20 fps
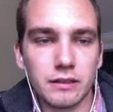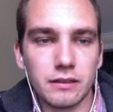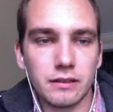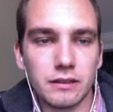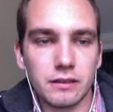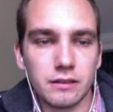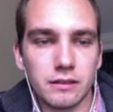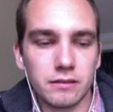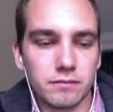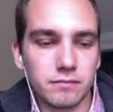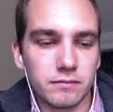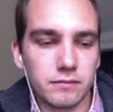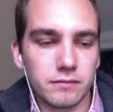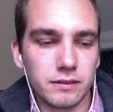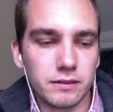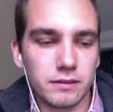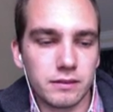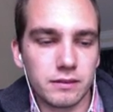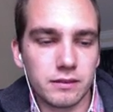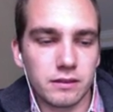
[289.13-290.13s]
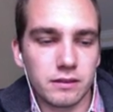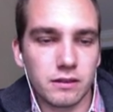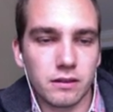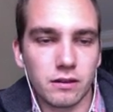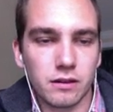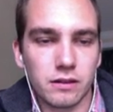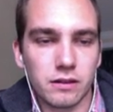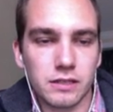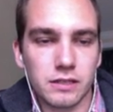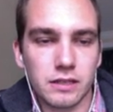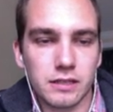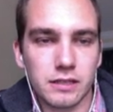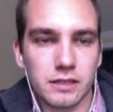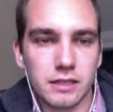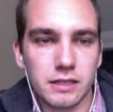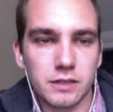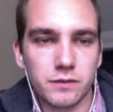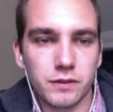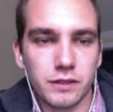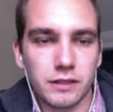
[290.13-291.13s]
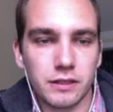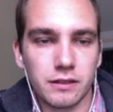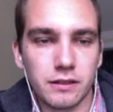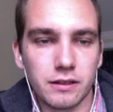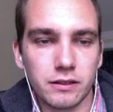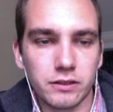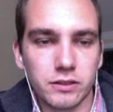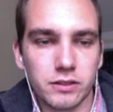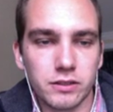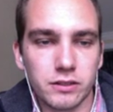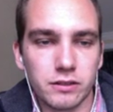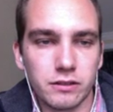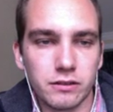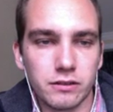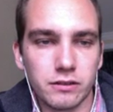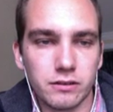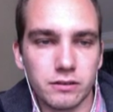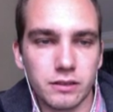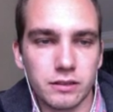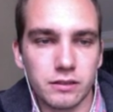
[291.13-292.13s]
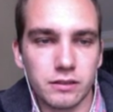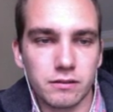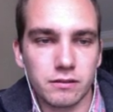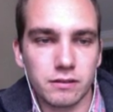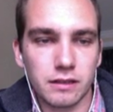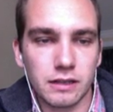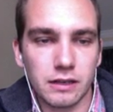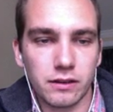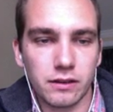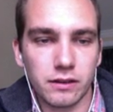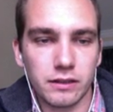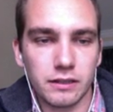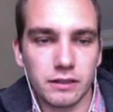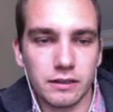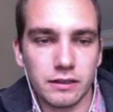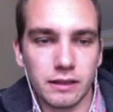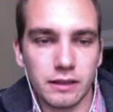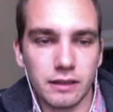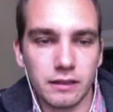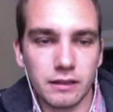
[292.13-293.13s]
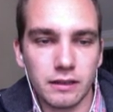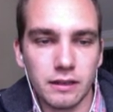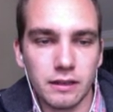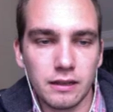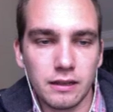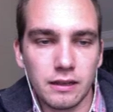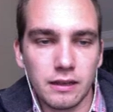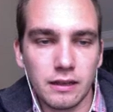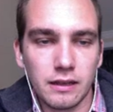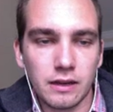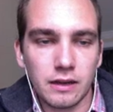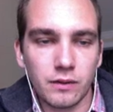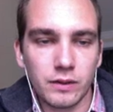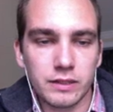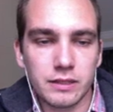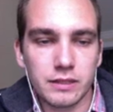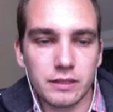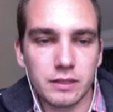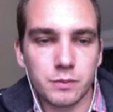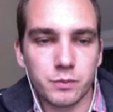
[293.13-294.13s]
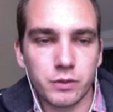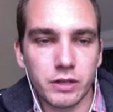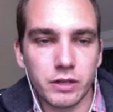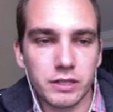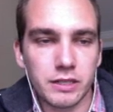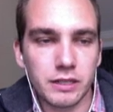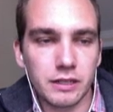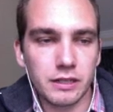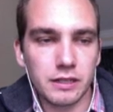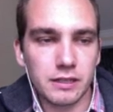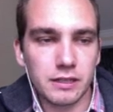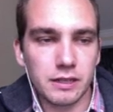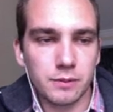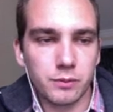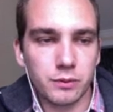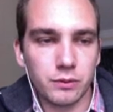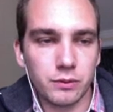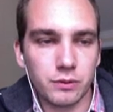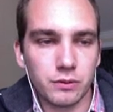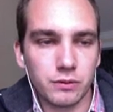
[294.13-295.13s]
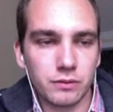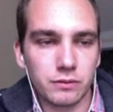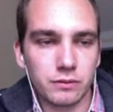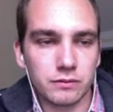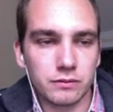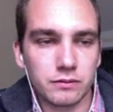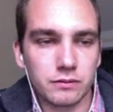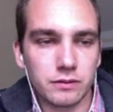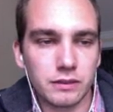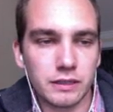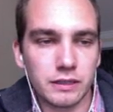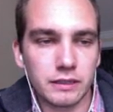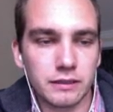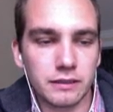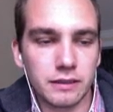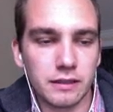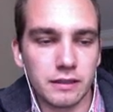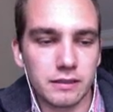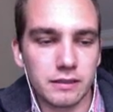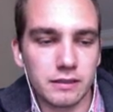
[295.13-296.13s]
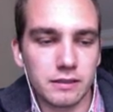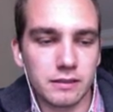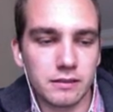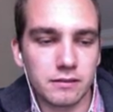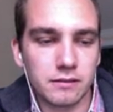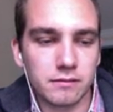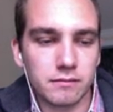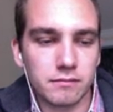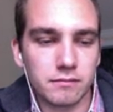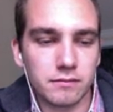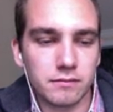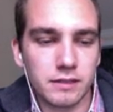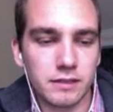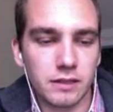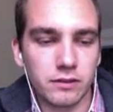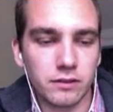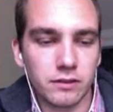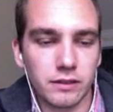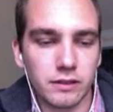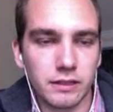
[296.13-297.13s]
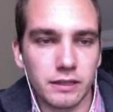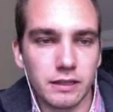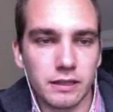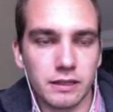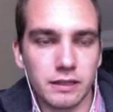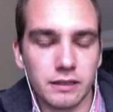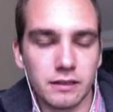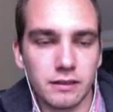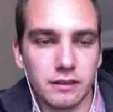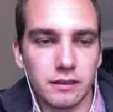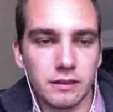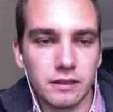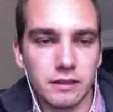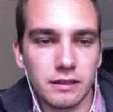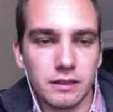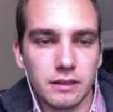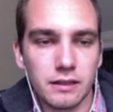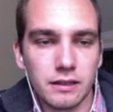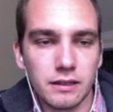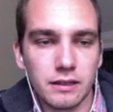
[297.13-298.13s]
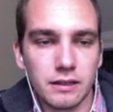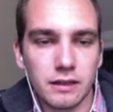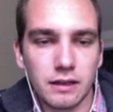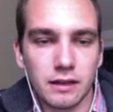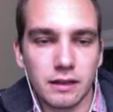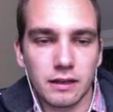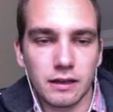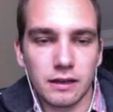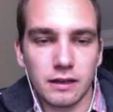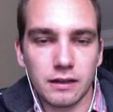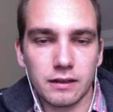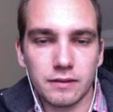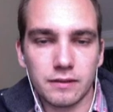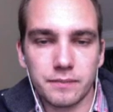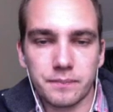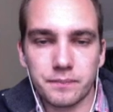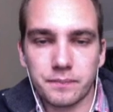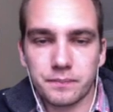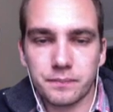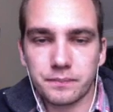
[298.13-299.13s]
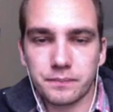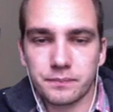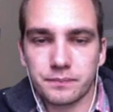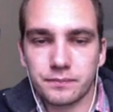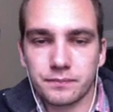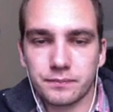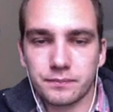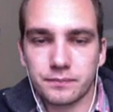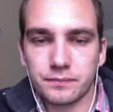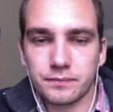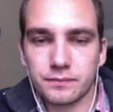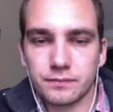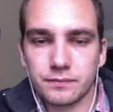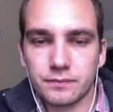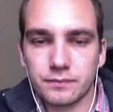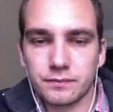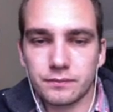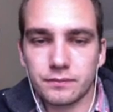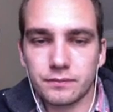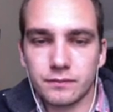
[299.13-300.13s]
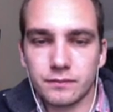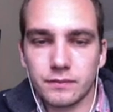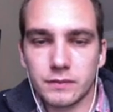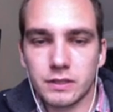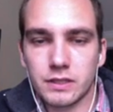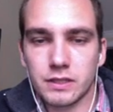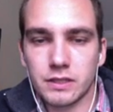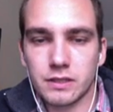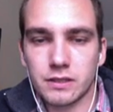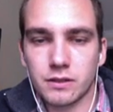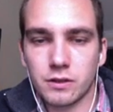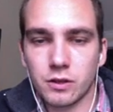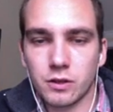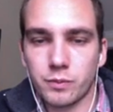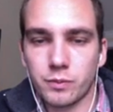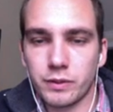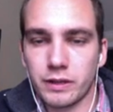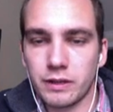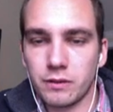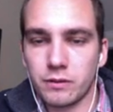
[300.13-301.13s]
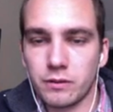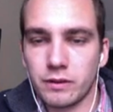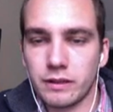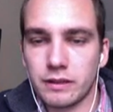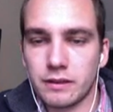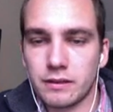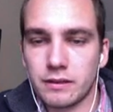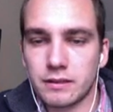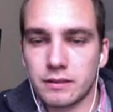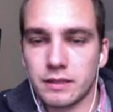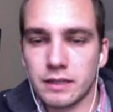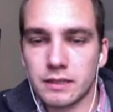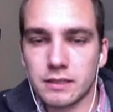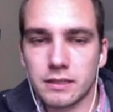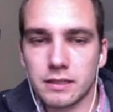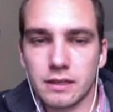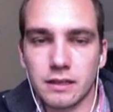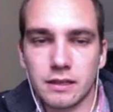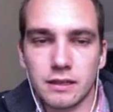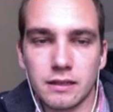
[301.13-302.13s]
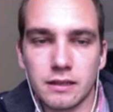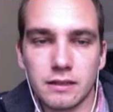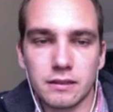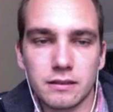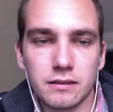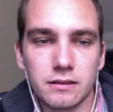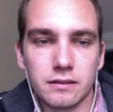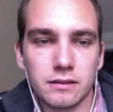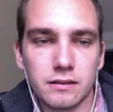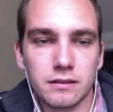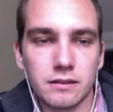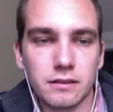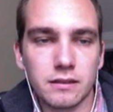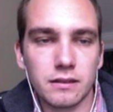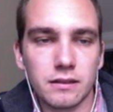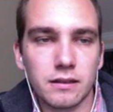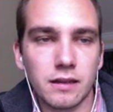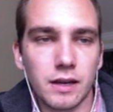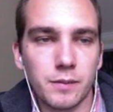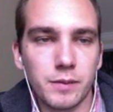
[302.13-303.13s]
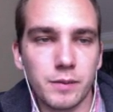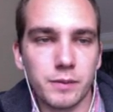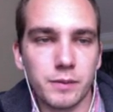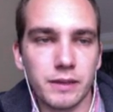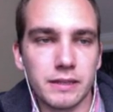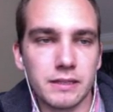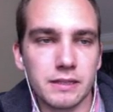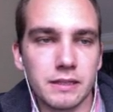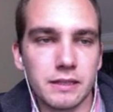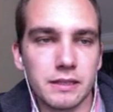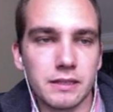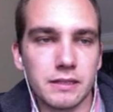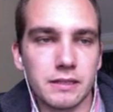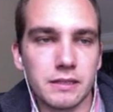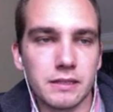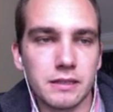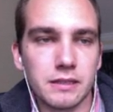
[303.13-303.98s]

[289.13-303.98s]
the cars at CSV here, I'll show you just how I did that. I went to this brushing example, click this, download it again. Um, just open it with text edit, copy paste this.